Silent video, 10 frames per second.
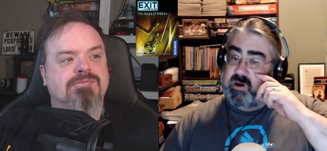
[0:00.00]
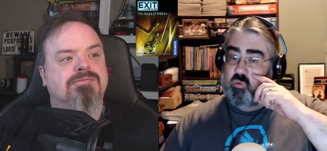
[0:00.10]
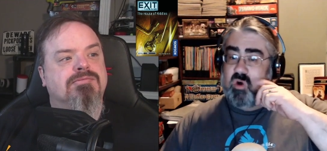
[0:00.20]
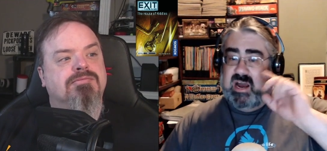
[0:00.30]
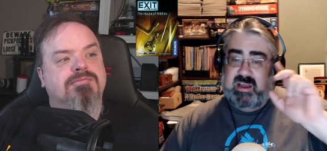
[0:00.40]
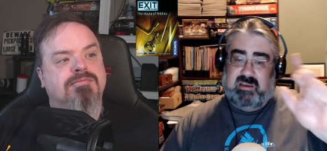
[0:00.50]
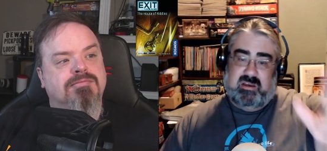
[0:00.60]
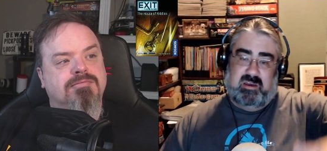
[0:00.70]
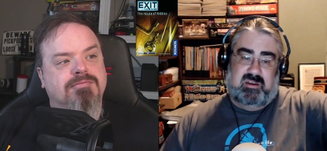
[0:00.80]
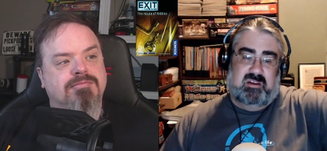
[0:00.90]
Speaker 1: about why
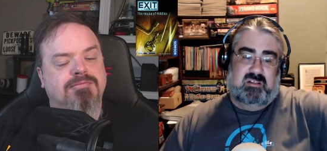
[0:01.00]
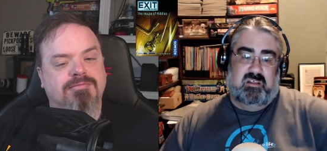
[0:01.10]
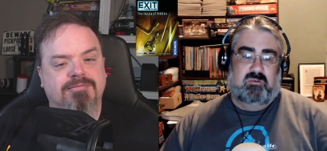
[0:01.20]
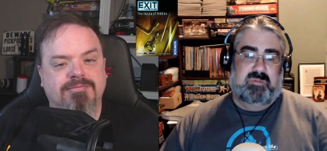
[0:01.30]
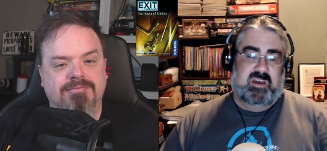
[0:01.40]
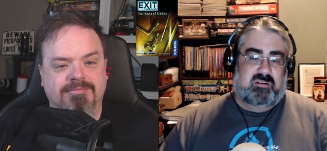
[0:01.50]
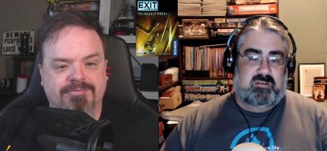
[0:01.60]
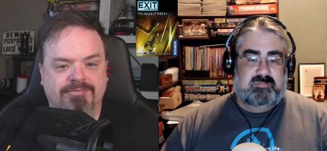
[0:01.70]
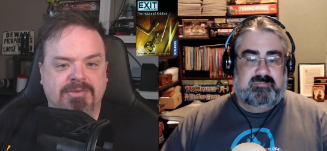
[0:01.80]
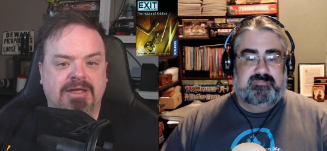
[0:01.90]
in a little bit.
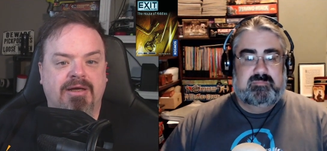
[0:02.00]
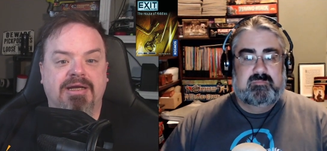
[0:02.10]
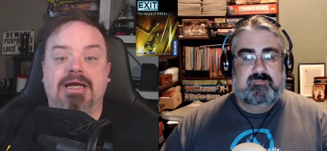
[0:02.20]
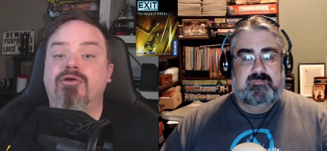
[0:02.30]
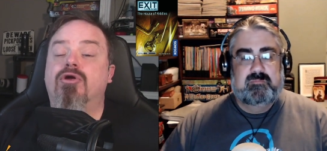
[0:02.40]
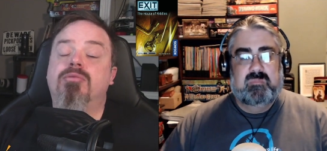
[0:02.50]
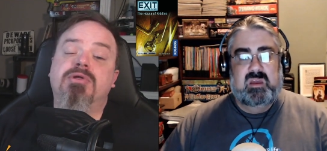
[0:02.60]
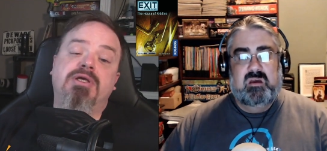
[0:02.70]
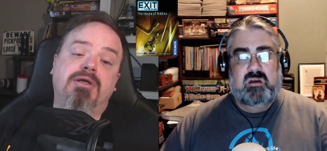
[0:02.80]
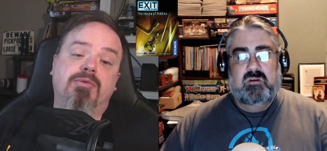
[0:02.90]
Speaker 2: Yeah,
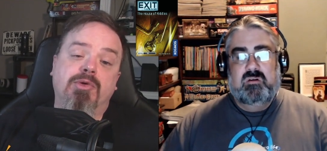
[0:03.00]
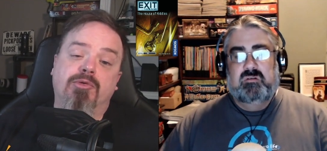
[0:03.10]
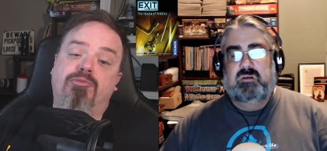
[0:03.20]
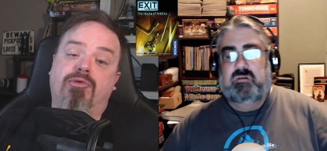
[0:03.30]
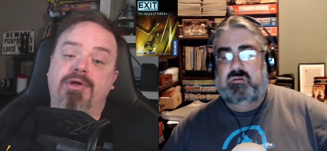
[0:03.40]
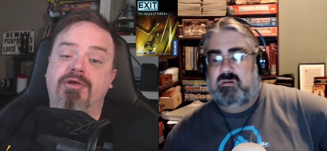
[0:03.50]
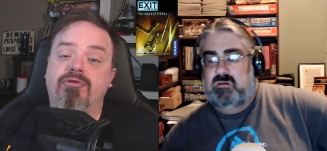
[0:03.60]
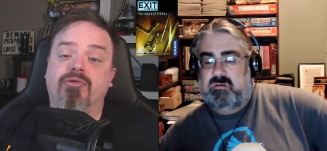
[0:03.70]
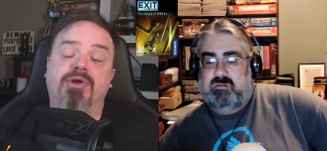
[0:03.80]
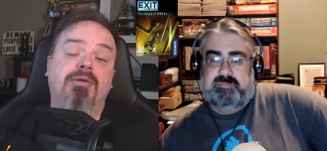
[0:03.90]
normally we would point
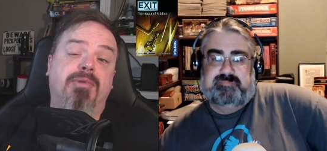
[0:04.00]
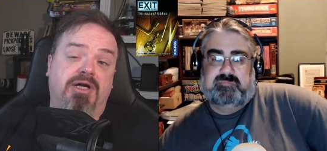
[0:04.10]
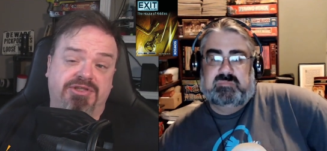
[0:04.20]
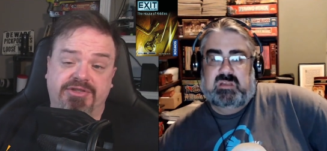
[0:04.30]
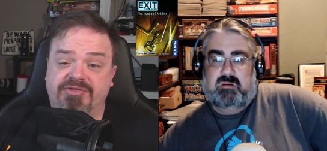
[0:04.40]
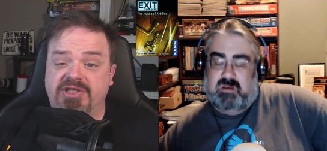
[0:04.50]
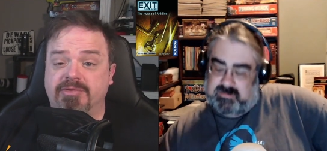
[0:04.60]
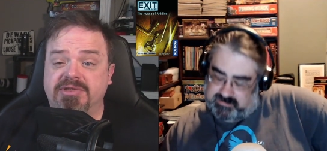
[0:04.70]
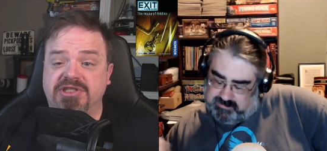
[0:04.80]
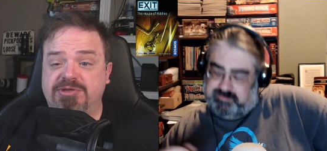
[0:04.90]
you to an unboxing
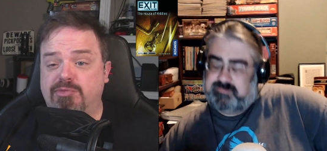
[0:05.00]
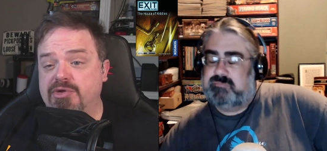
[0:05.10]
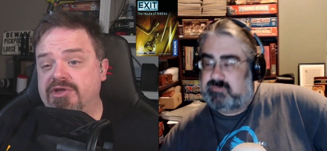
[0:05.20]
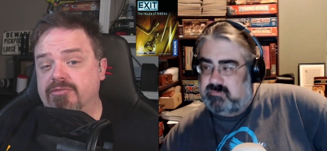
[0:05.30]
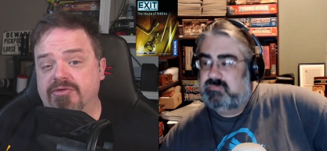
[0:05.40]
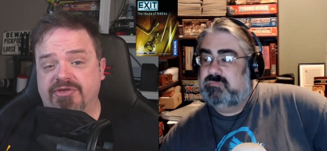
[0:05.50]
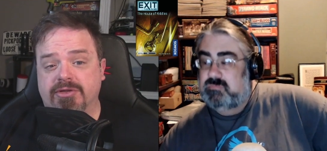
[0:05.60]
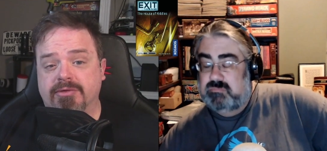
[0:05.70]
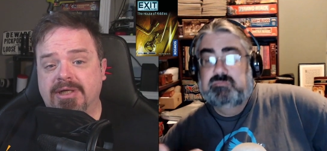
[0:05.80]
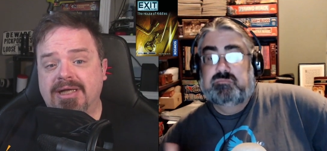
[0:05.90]
video at this point in the
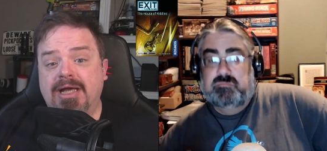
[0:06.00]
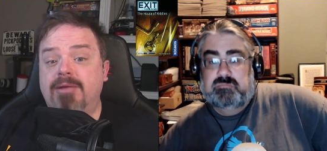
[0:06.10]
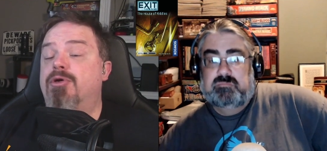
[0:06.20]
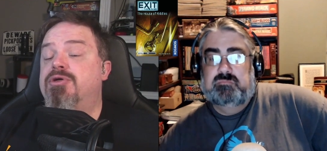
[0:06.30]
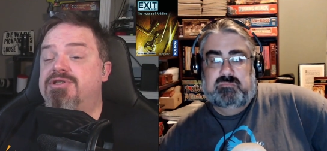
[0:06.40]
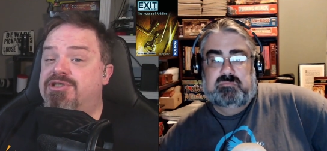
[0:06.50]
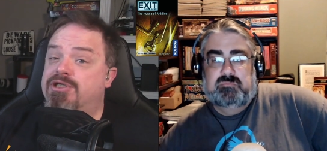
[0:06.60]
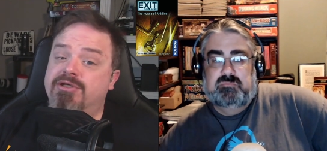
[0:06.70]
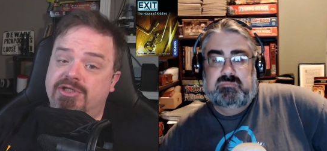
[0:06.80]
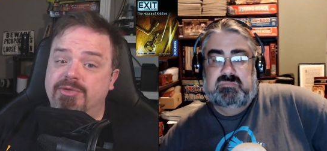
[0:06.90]
review, and Mo
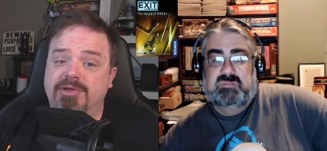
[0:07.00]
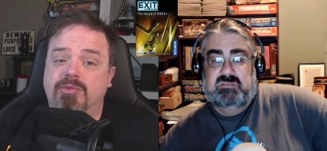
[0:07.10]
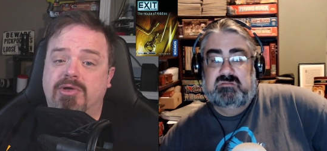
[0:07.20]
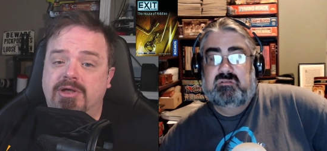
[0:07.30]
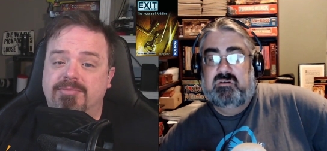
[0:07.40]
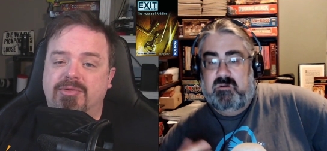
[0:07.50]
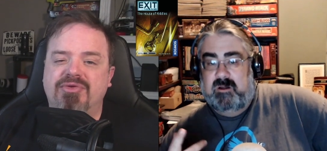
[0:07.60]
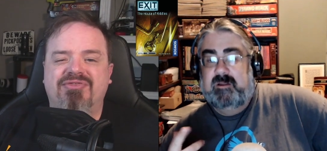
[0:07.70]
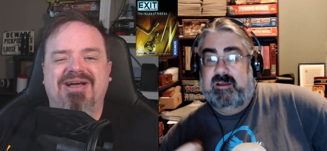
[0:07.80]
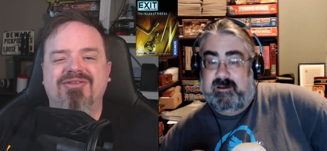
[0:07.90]
considered doing one, but
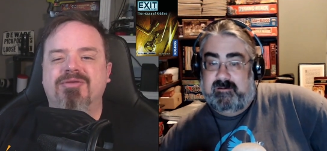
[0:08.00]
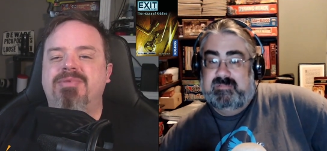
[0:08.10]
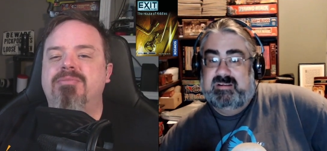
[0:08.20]
we found that